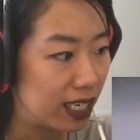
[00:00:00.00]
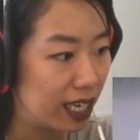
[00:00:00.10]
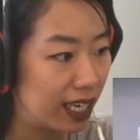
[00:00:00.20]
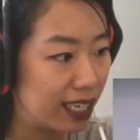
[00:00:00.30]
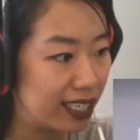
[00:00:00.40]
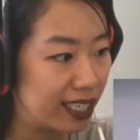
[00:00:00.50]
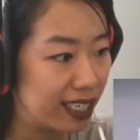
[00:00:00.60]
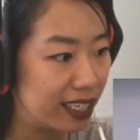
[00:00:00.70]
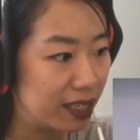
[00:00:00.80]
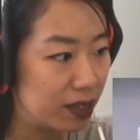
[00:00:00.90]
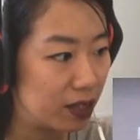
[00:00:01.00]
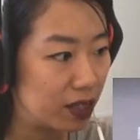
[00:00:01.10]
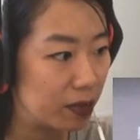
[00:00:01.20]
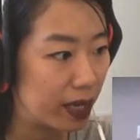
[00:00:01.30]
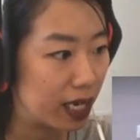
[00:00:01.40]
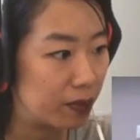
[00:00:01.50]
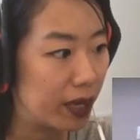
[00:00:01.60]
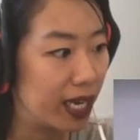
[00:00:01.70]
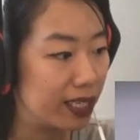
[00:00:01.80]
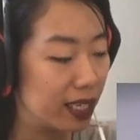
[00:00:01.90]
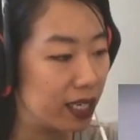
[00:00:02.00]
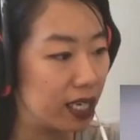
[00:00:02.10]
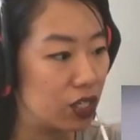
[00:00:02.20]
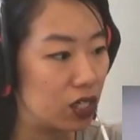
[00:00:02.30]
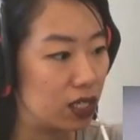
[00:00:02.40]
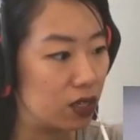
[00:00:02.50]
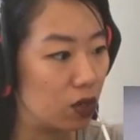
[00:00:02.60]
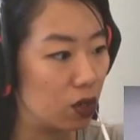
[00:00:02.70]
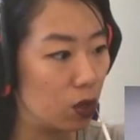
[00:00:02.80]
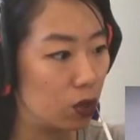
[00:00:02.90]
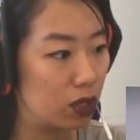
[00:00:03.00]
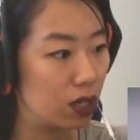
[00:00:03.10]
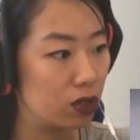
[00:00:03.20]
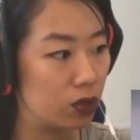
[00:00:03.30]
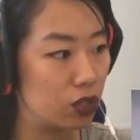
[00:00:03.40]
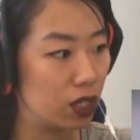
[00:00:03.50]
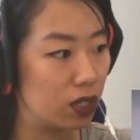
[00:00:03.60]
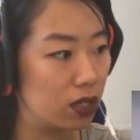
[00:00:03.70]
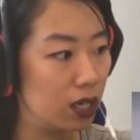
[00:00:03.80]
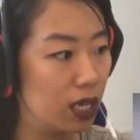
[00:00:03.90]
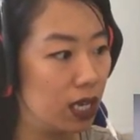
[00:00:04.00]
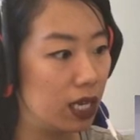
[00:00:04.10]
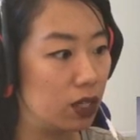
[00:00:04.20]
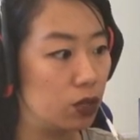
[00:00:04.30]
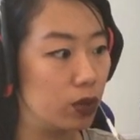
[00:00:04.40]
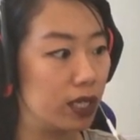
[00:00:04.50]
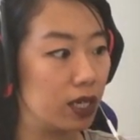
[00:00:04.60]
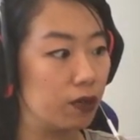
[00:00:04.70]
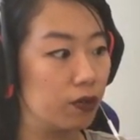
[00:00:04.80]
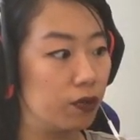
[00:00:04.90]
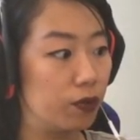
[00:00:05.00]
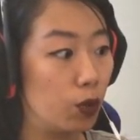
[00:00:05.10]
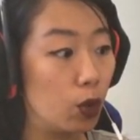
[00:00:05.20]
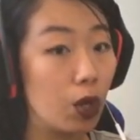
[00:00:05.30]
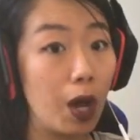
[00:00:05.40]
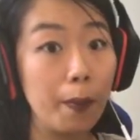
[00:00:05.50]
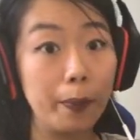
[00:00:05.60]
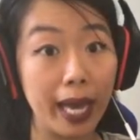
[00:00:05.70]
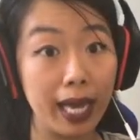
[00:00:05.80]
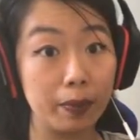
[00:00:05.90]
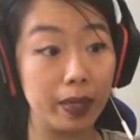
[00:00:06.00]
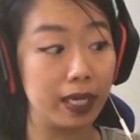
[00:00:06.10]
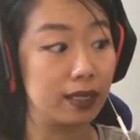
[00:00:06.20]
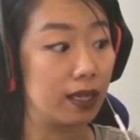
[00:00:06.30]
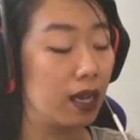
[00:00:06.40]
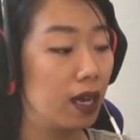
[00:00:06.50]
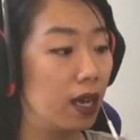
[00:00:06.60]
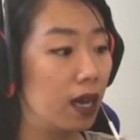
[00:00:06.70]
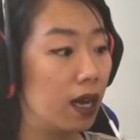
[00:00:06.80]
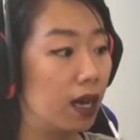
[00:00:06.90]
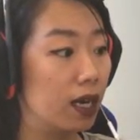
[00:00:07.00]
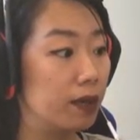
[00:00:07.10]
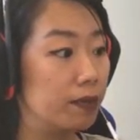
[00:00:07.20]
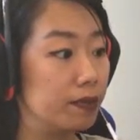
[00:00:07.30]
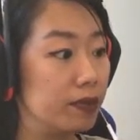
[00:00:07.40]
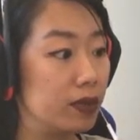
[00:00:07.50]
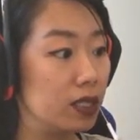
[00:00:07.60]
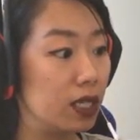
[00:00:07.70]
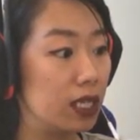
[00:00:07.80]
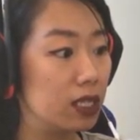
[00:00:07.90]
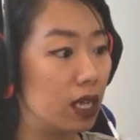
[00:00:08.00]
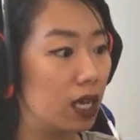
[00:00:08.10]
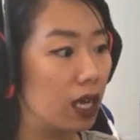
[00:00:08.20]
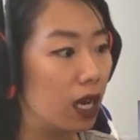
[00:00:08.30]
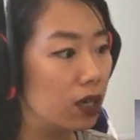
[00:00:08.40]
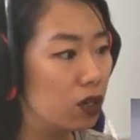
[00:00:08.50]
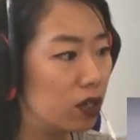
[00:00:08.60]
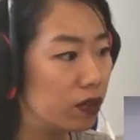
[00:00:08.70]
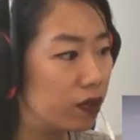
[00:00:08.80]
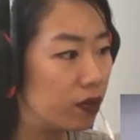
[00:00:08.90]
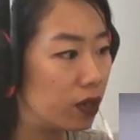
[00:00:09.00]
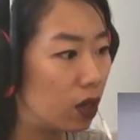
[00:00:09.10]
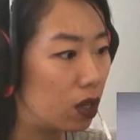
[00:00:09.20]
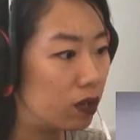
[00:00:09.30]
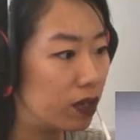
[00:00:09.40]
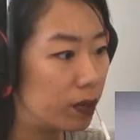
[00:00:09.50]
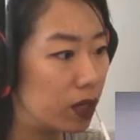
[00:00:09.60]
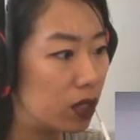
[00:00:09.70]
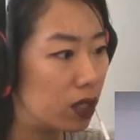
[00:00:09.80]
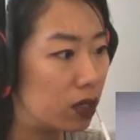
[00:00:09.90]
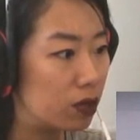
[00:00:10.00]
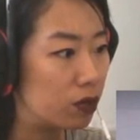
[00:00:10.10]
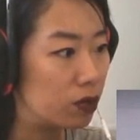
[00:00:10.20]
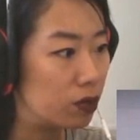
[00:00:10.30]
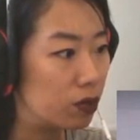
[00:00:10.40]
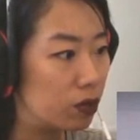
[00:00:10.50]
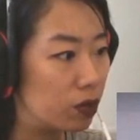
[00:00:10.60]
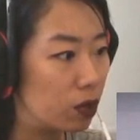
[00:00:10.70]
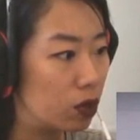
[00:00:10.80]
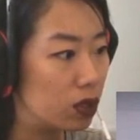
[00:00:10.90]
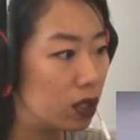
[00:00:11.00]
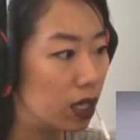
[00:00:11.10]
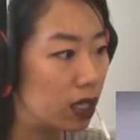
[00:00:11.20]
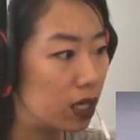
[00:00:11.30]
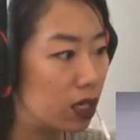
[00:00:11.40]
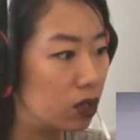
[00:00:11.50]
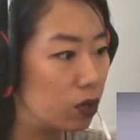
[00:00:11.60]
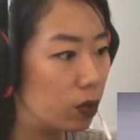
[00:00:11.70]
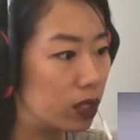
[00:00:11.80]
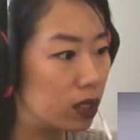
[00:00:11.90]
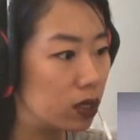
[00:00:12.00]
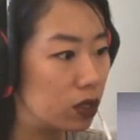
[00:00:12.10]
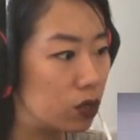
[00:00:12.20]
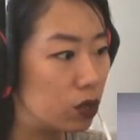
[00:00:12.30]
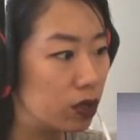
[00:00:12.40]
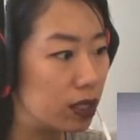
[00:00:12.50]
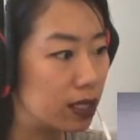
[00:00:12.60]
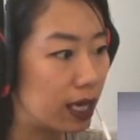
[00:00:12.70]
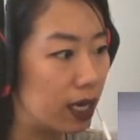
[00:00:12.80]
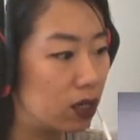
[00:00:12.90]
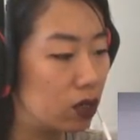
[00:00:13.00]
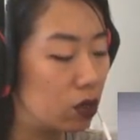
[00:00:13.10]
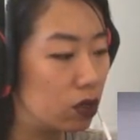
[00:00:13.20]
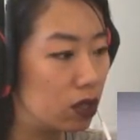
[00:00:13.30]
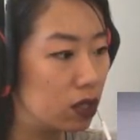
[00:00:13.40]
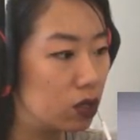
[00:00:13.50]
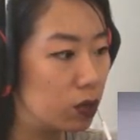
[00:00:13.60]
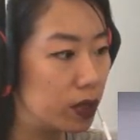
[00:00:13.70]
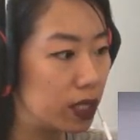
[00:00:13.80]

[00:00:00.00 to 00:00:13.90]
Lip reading: Yeah, look at the back behind like Yeji. They're all holding on to each other, and they're doing like a full-on back bend. That's I don't know if all of them are I don't know what the two at the side are holding on to